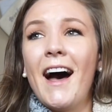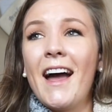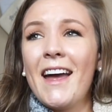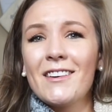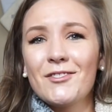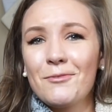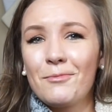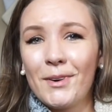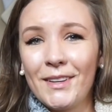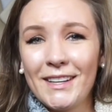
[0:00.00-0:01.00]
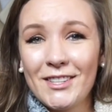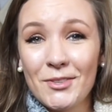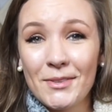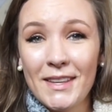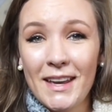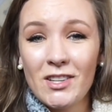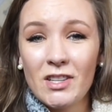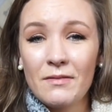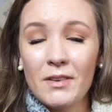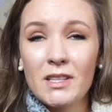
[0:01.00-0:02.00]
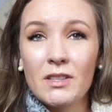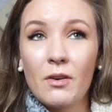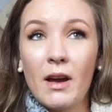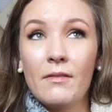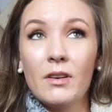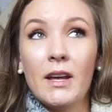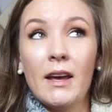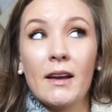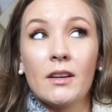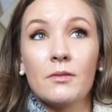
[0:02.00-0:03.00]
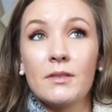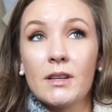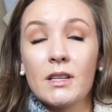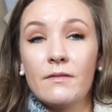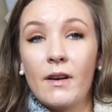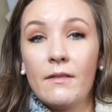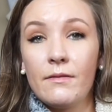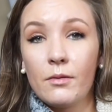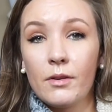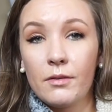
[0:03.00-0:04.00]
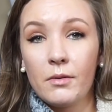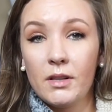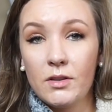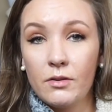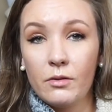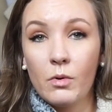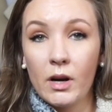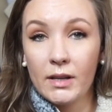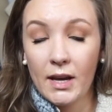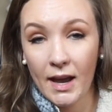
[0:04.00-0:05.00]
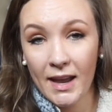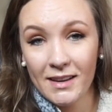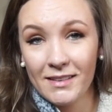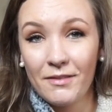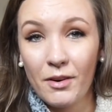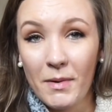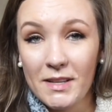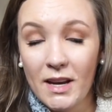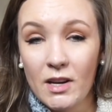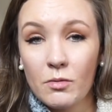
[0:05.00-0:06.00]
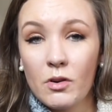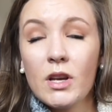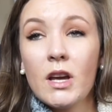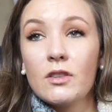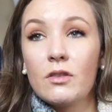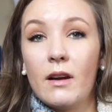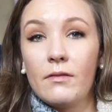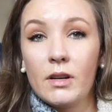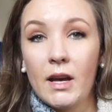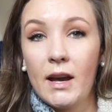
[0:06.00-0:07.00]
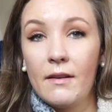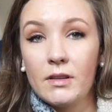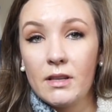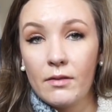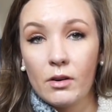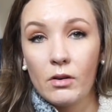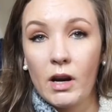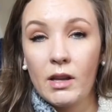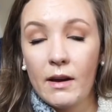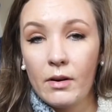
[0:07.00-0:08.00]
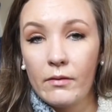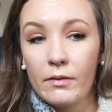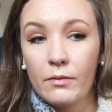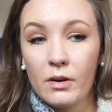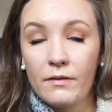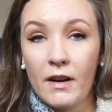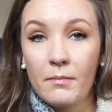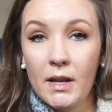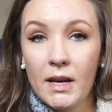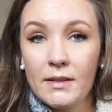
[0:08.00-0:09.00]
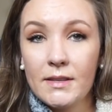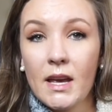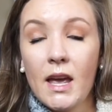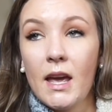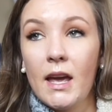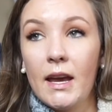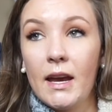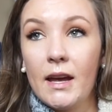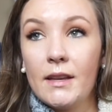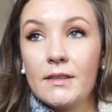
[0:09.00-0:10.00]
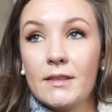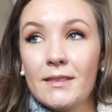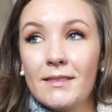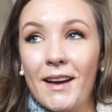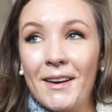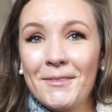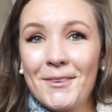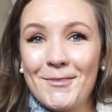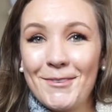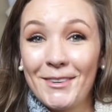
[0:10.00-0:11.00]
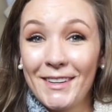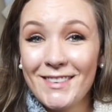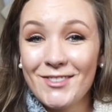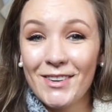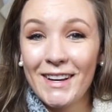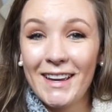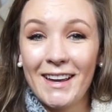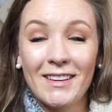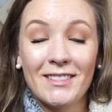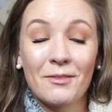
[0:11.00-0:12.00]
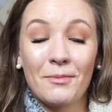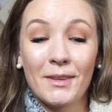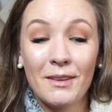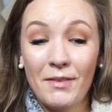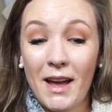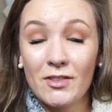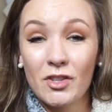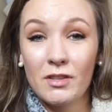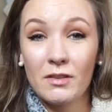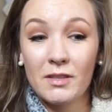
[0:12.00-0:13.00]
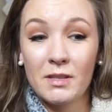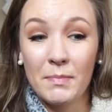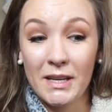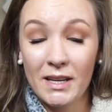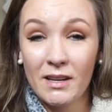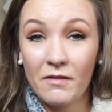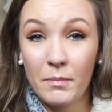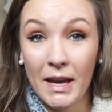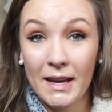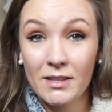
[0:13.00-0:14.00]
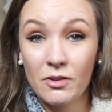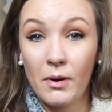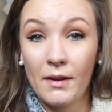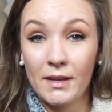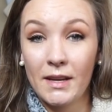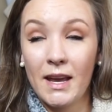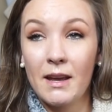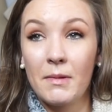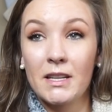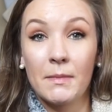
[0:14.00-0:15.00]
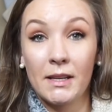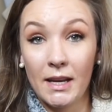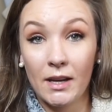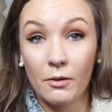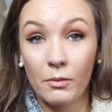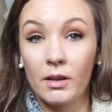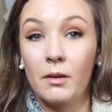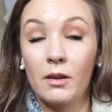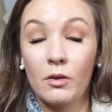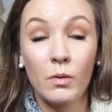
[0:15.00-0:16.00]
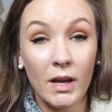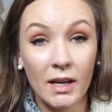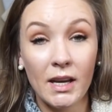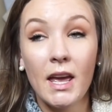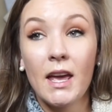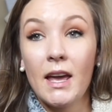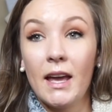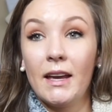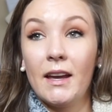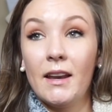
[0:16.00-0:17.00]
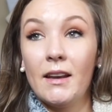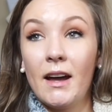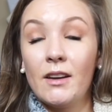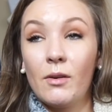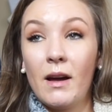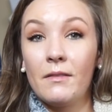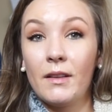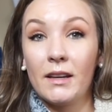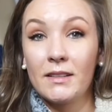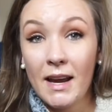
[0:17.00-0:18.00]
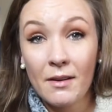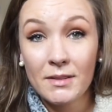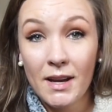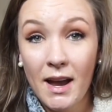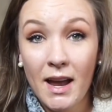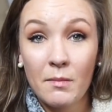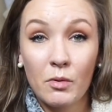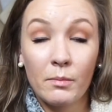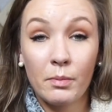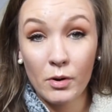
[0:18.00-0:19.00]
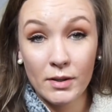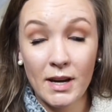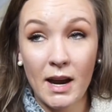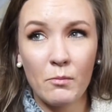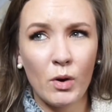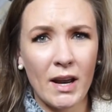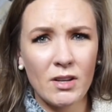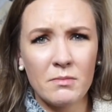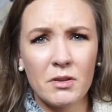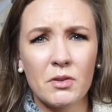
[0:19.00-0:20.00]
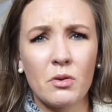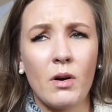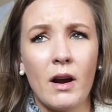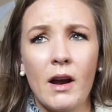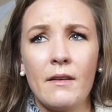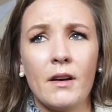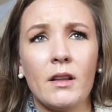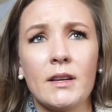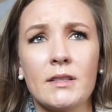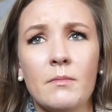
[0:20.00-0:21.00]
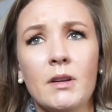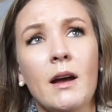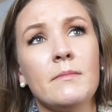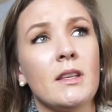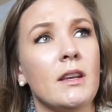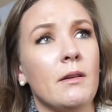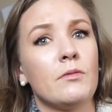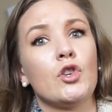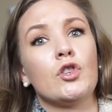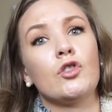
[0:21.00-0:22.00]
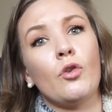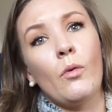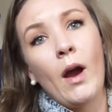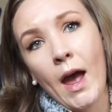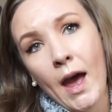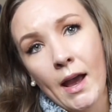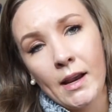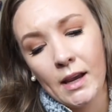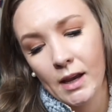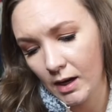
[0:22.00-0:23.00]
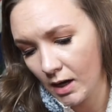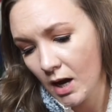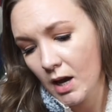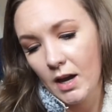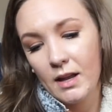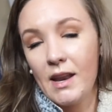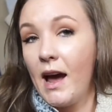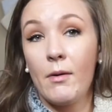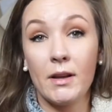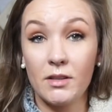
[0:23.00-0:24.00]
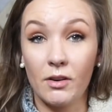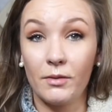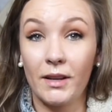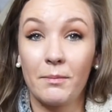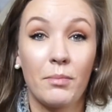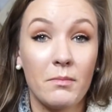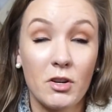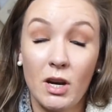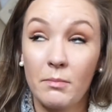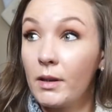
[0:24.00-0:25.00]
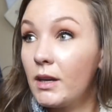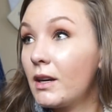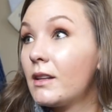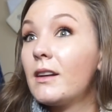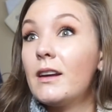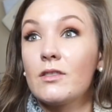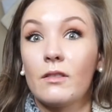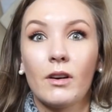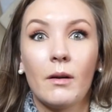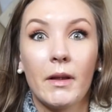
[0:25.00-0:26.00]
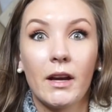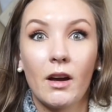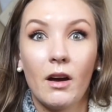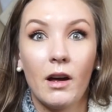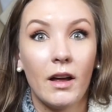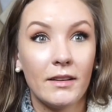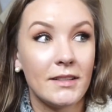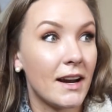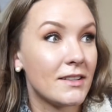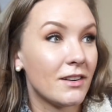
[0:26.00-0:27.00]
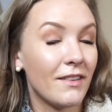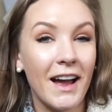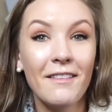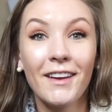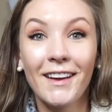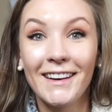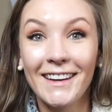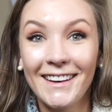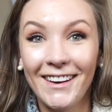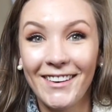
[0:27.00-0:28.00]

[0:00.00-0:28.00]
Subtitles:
I actually really enjoy the age difference. So every day I go 6, 5, 4, 3, 2, 1 K for my schedule. So every day I have a different grade level every 45 minutes. And I don't know, I really enjoy it. It's a really fast speed of pace throughout the day. It makes my day go really quick, and I don't have like downtime or board time. When I taught middle school choir, I felt like sometimes the day was just dragging, and now I don't. Like, pretty much I blink and the day's over, and I'm like, did I survive? I did?